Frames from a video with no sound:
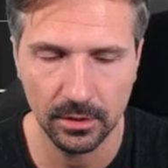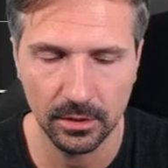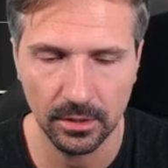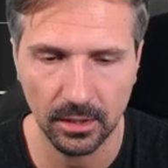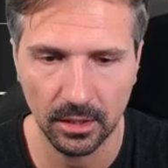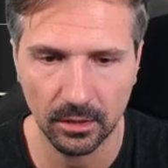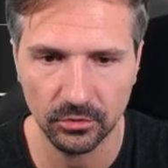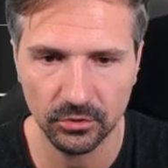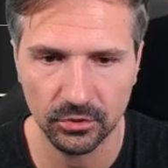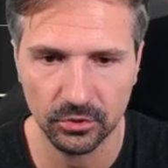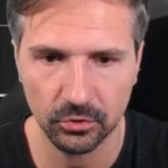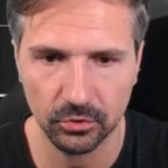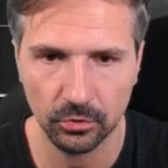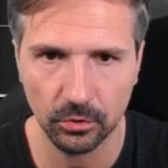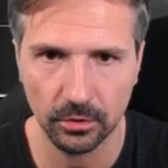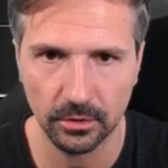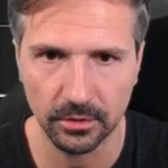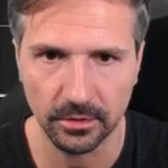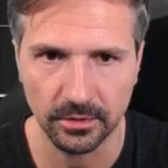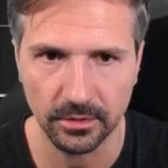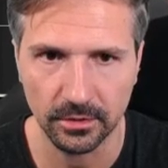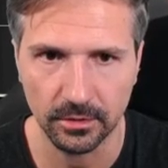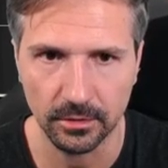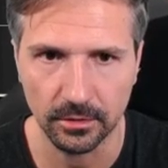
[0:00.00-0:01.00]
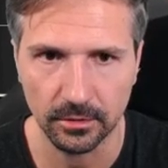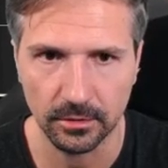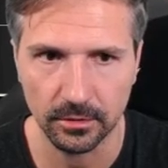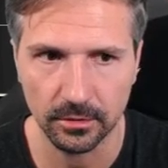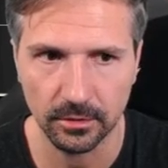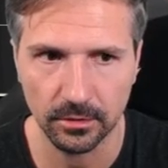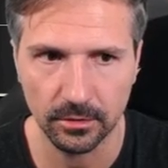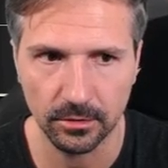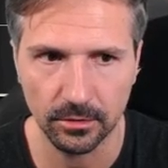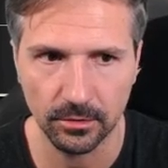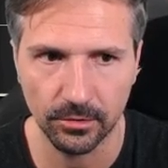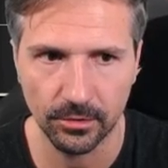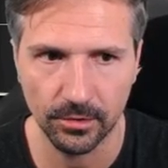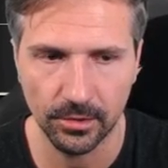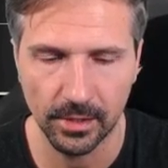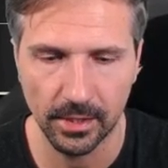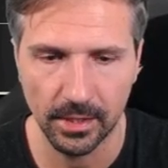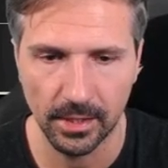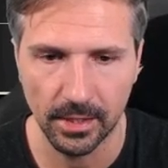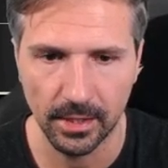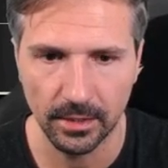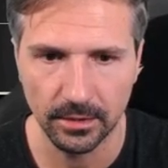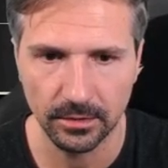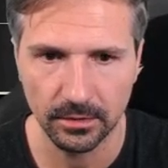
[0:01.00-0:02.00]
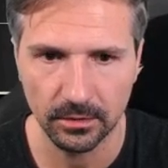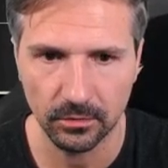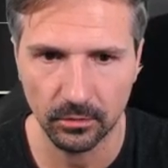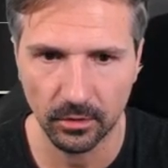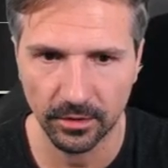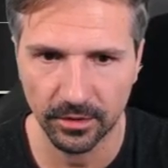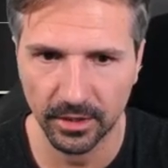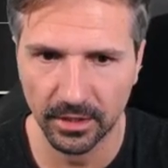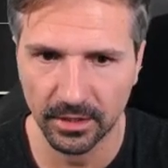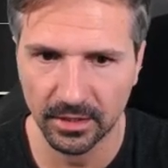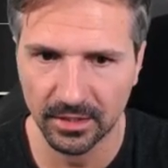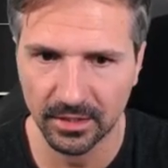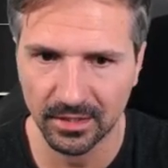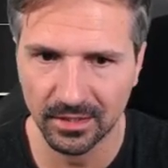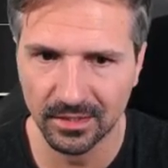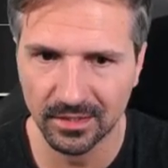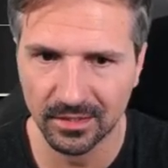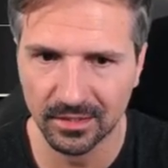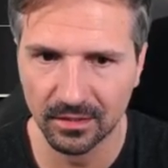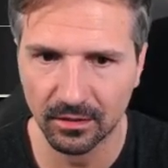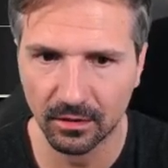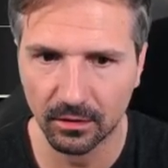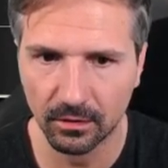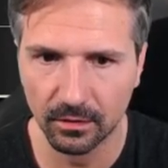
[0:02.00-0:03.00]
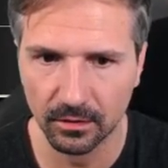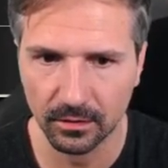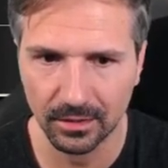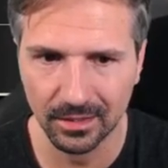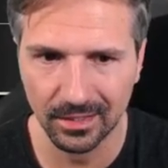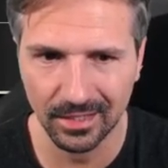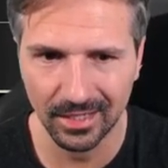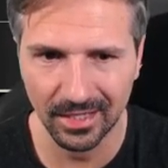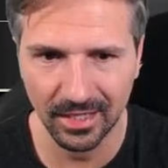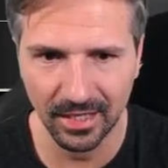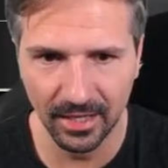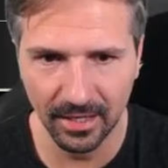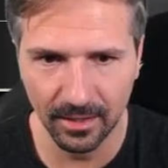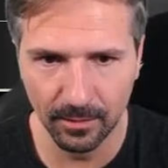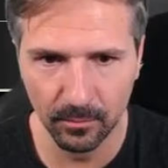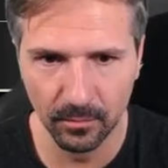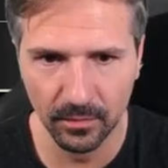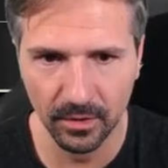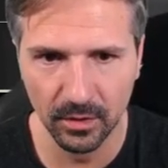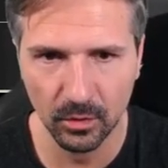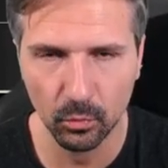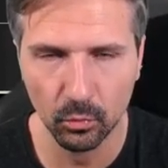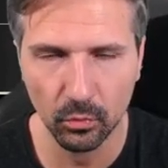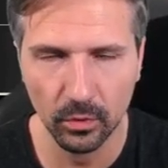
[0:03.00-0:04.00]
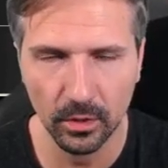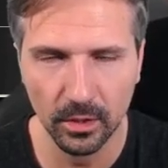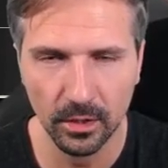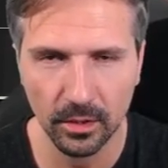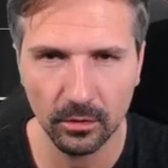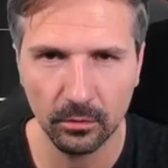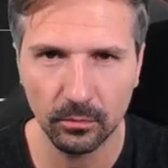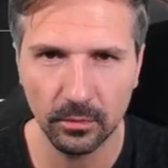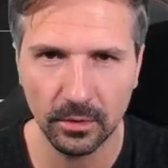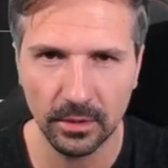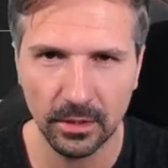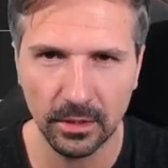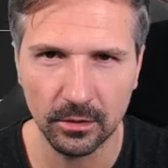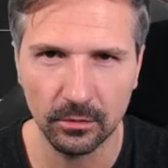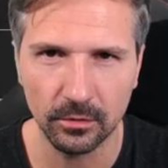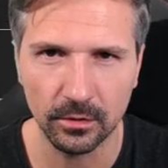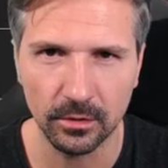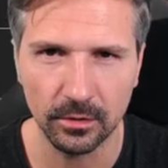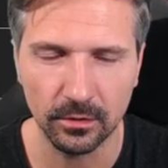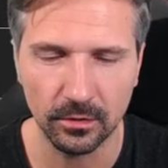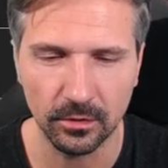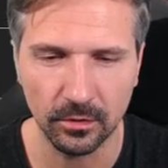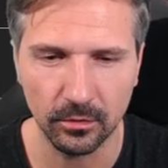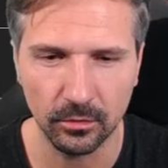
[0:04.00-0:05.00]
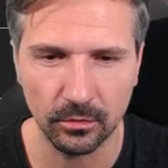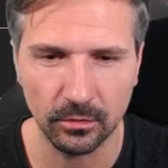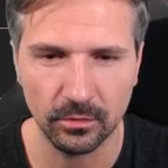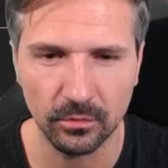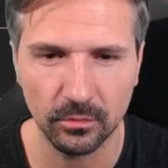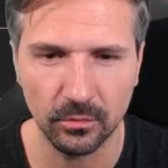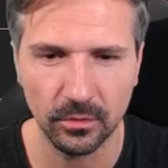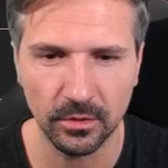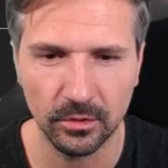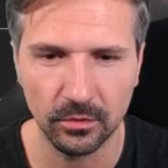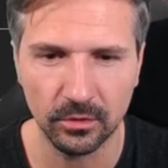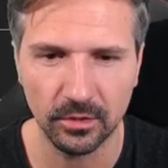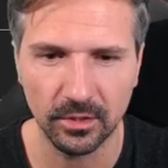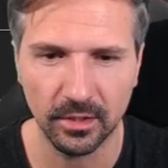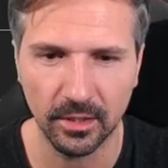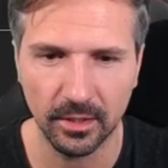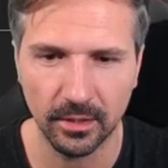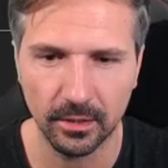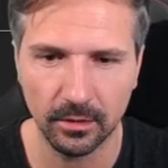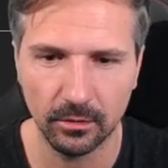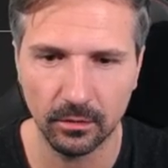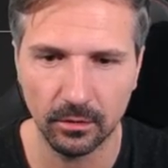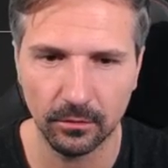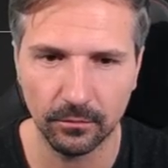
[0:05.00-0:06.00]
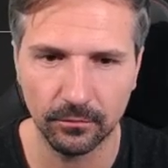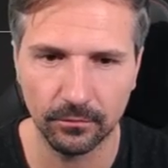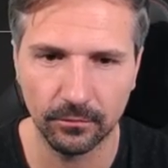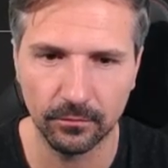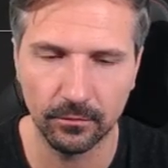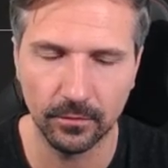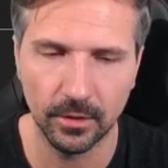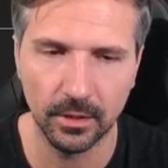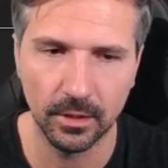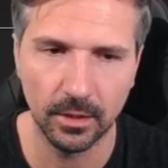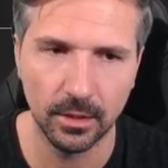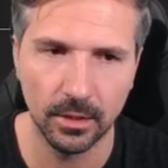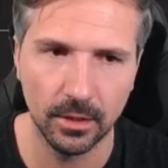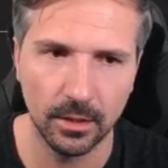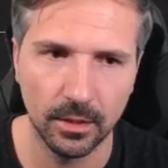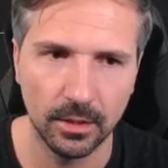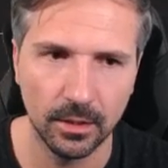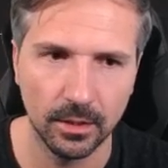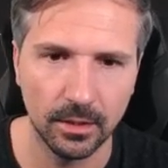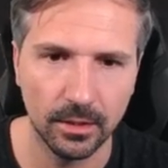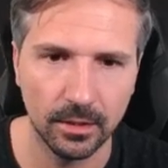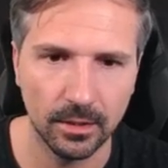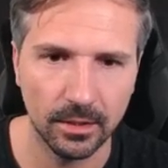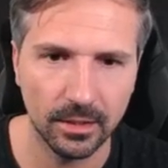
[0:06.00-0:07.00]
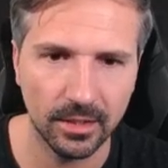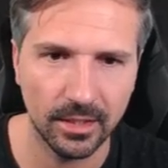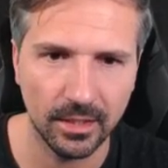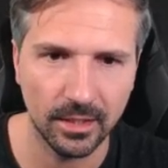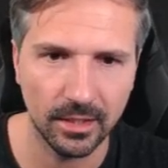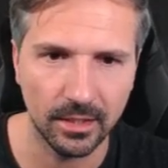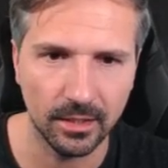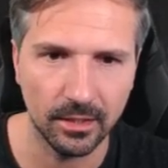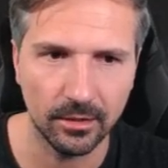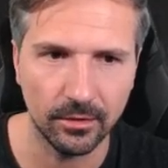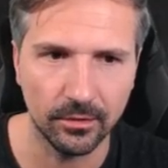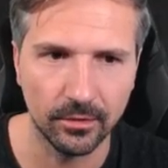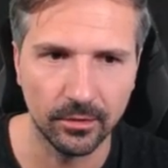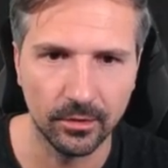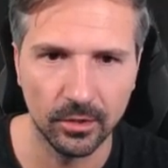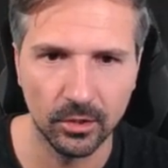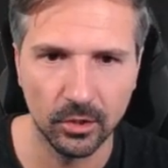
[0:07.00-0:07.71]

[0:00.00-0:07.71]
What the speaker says: How strong is this? So I think this card can be really, really good in tokens when you kind of can